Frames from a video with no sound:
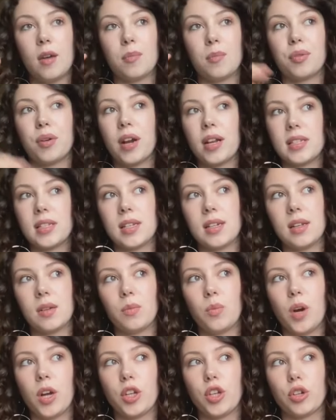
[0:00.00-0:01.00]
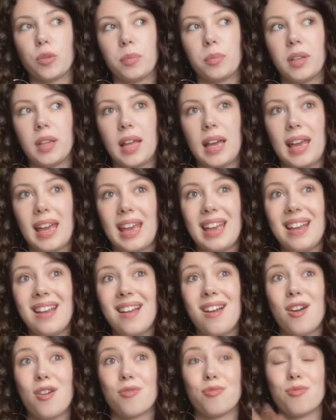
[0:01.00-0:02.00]
present in what you're playing
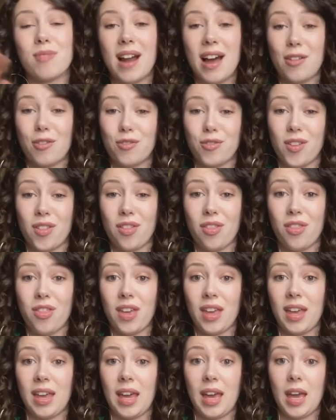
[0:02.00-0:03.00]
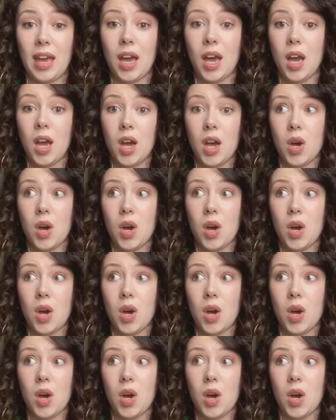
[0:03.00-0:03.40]
rather than thinking